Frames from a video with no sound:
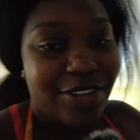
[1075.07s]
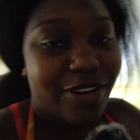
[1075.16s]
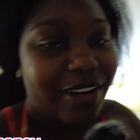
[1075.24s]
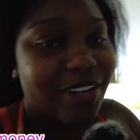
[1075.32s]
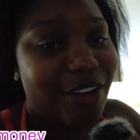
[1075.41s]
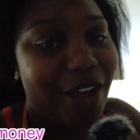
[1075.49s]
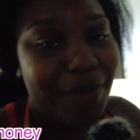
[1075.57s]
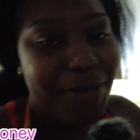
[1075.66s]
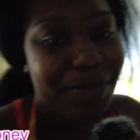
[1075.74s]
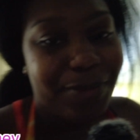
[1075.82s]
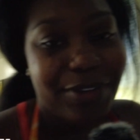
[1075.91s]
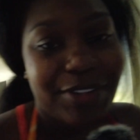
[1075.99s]
you already know how
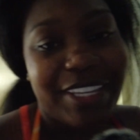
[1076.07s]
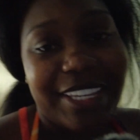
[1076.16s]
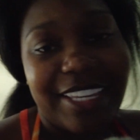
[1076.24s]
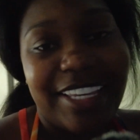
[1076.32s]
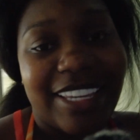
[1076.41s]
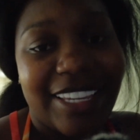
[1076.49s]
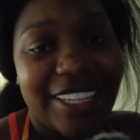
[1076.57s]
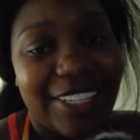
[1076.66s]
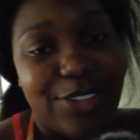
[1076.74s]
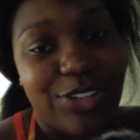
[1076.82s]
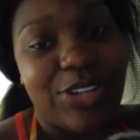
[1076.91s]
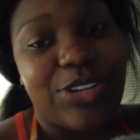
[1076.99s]
people can get,
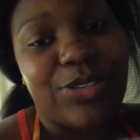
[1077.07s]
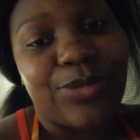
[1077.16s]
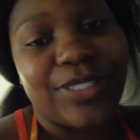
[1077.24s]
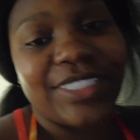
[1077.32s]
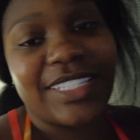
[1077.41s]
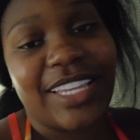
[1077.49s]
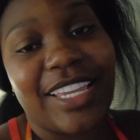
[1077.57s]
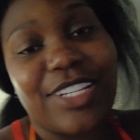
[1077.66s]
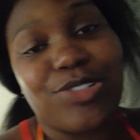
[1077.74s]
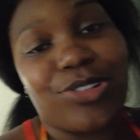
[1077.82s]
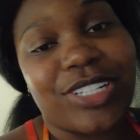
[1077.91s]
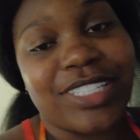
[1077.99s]
once they
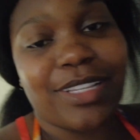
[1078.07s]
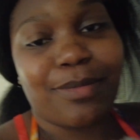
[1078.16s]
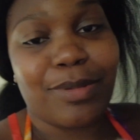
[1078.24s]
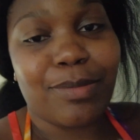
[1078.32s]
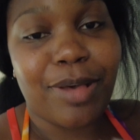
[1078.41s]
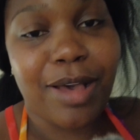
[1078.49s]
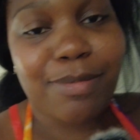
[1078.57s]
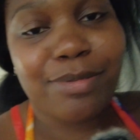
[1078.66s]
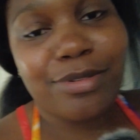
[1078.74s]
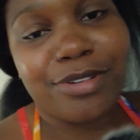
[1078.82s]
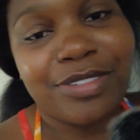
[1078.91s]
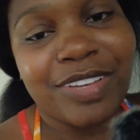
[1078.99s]
get drunk, something pop
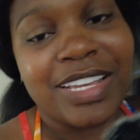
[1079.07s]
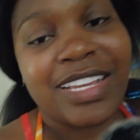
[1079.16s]
off.